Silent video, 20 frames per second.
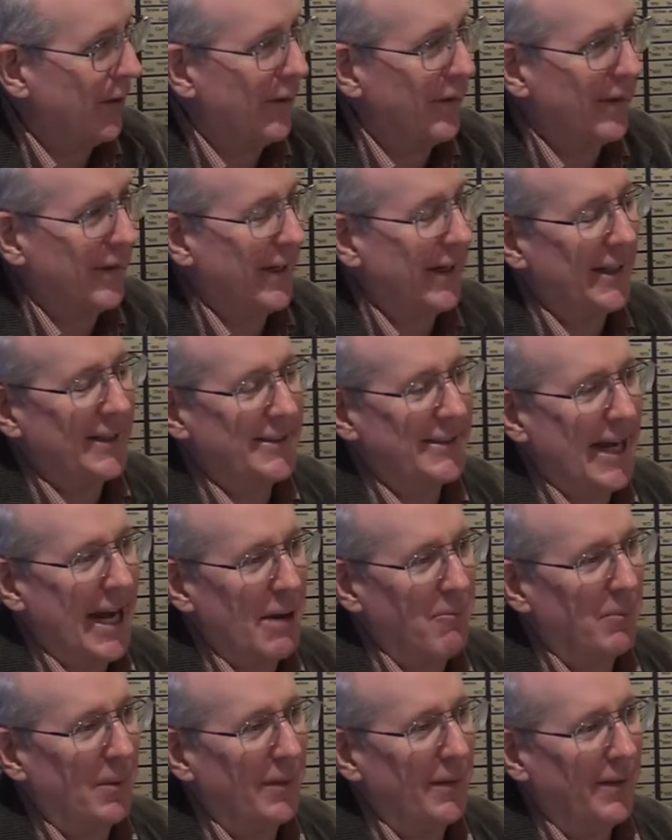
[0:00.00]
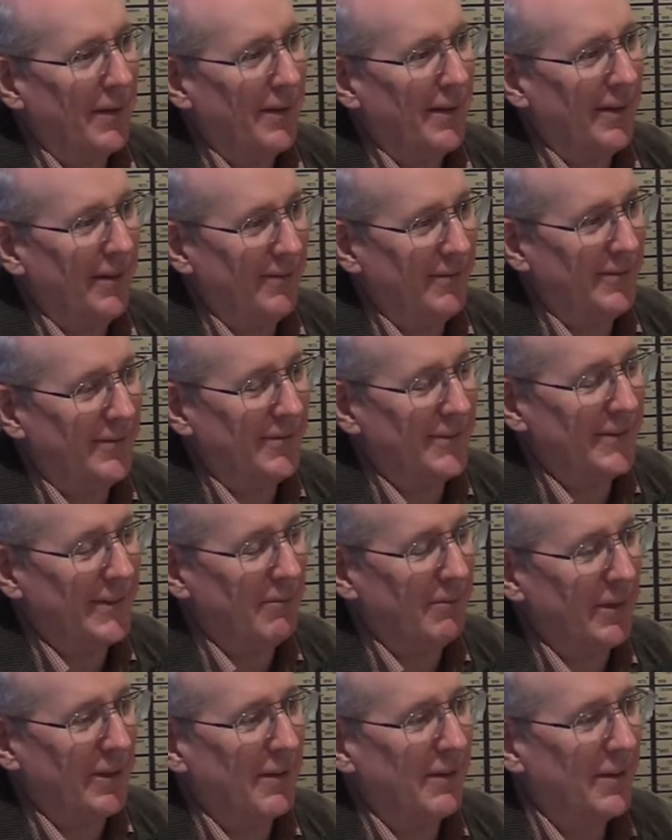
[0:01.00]
early example of
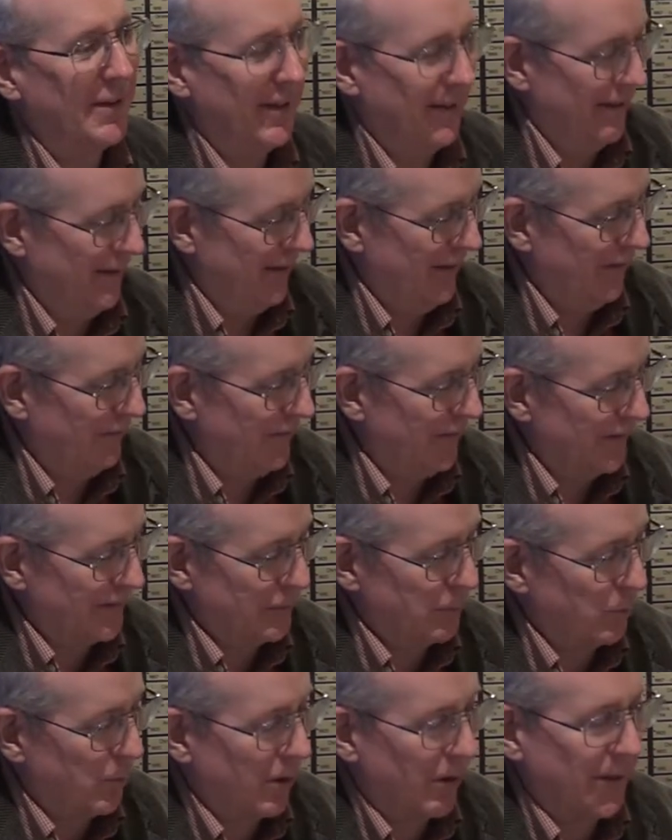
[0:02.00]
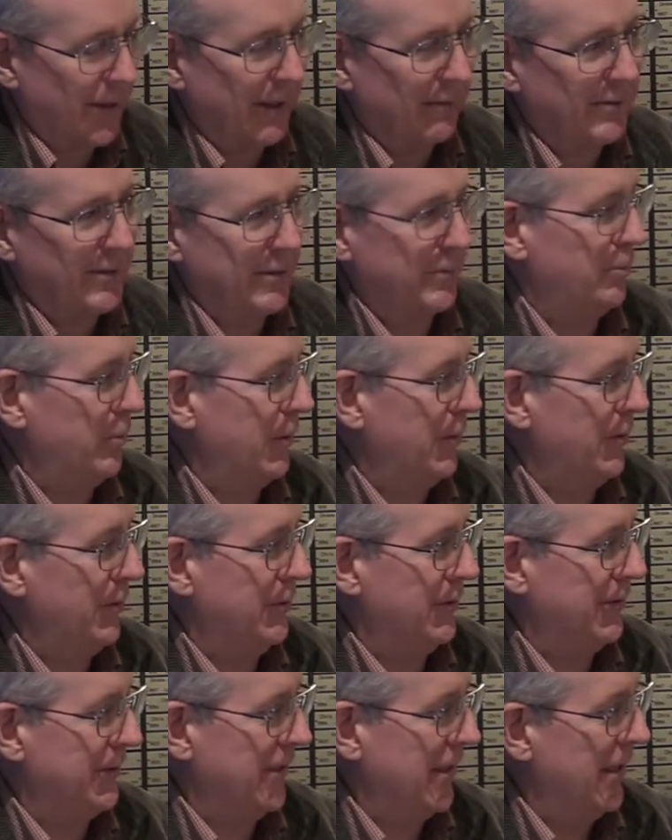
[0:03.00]
some of the first work that was
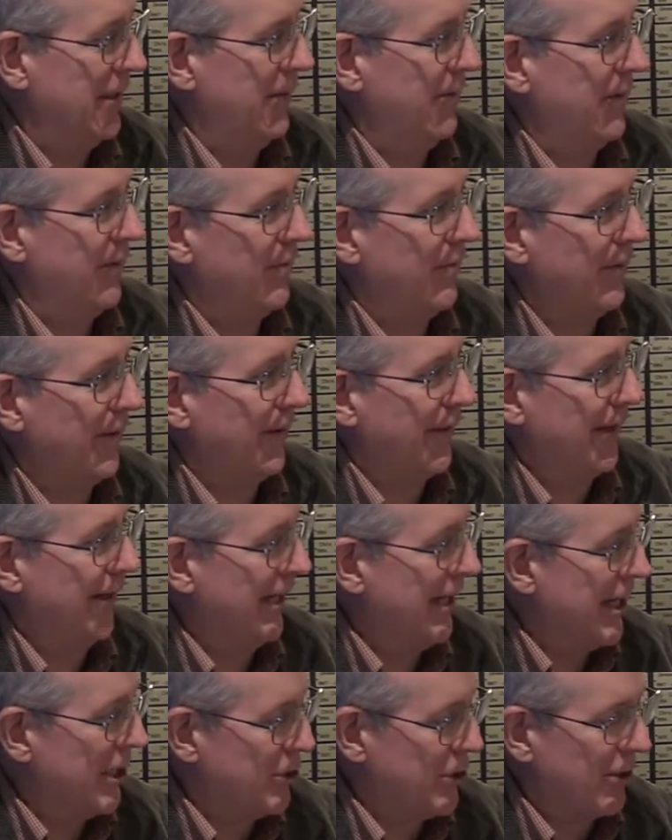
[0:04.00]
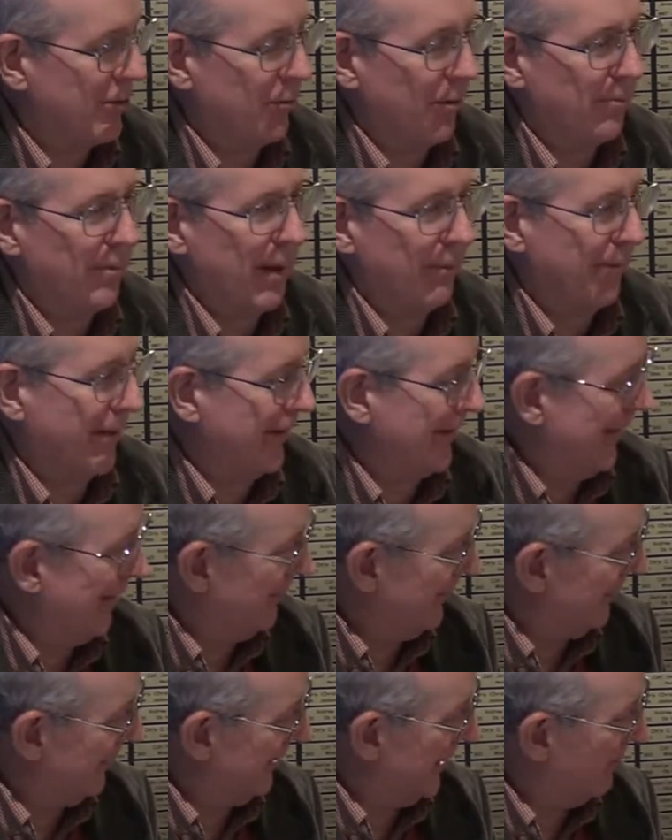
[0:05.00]
produced for the general public
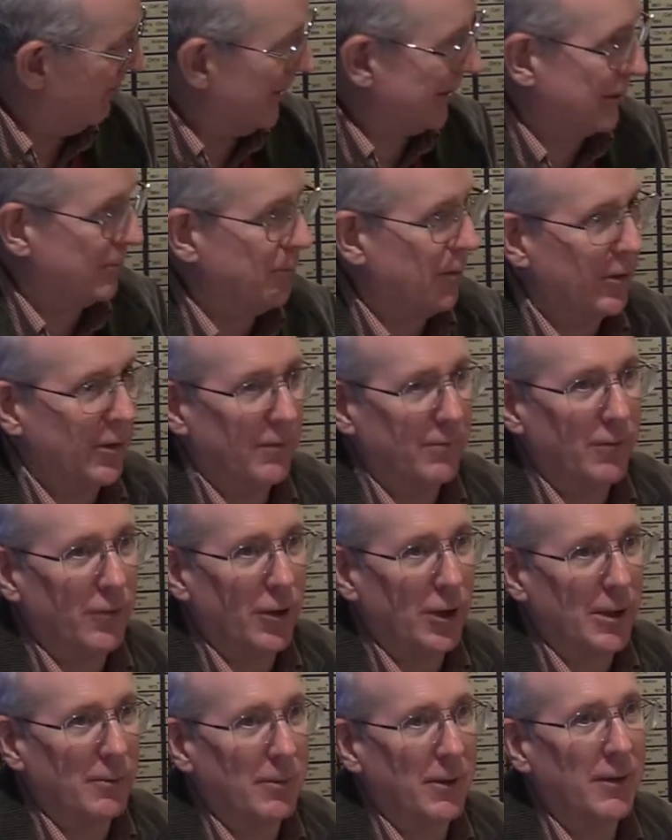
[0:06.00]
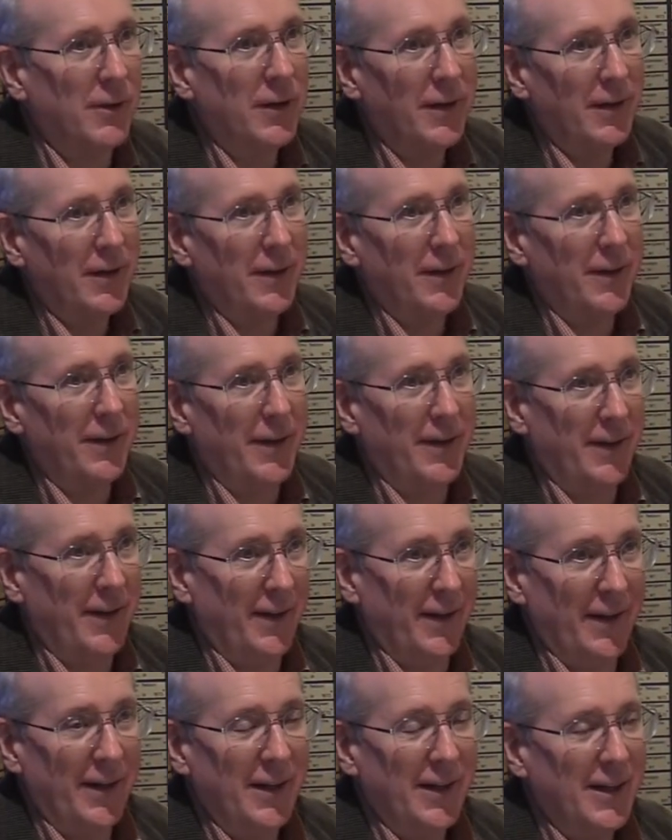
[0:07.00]
that was much more affordable than
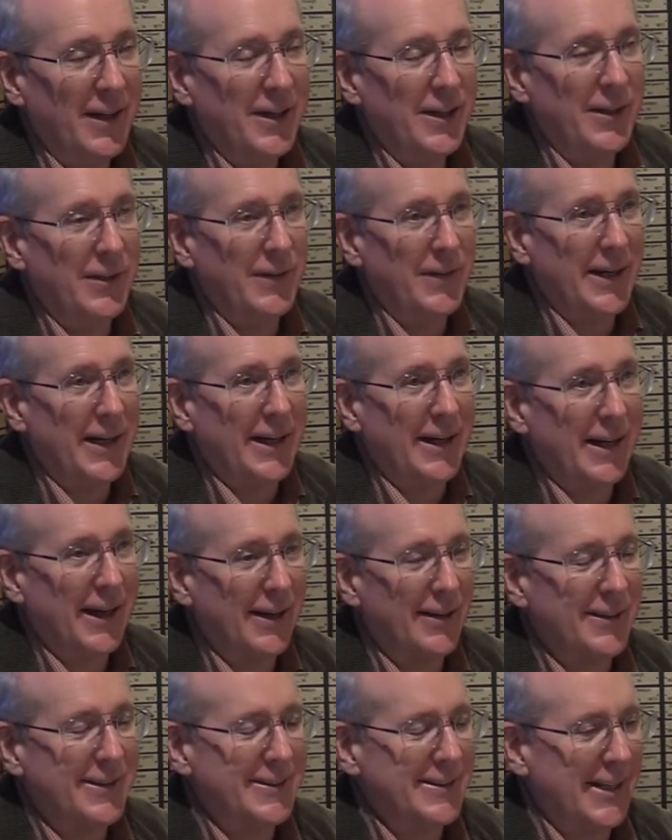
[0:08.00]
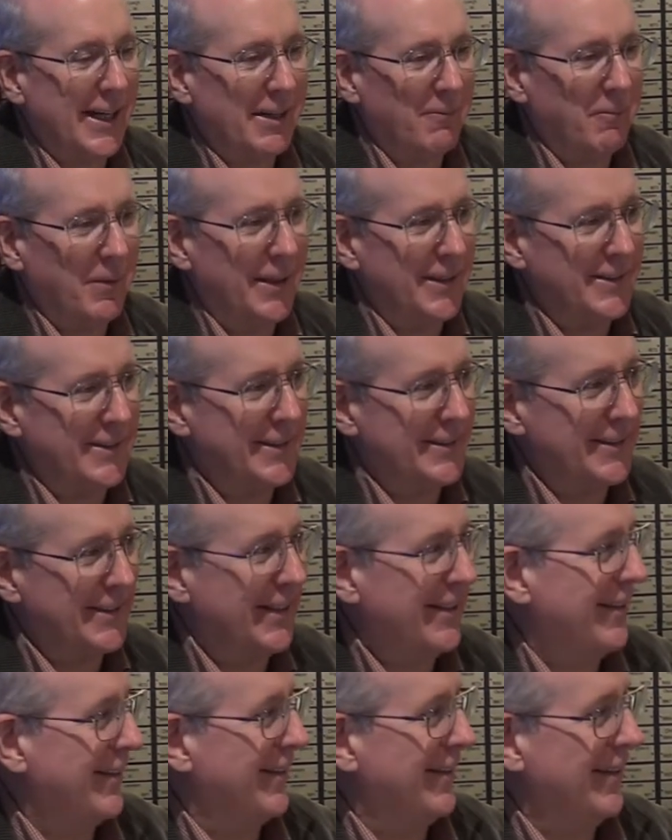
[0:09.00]
the unique artist-signed pieces
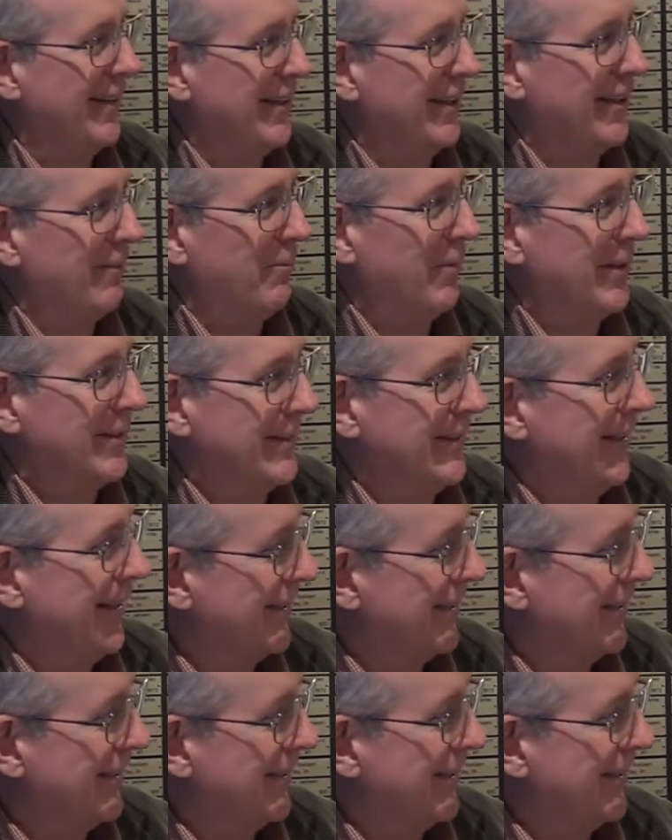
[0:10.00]
that are in the present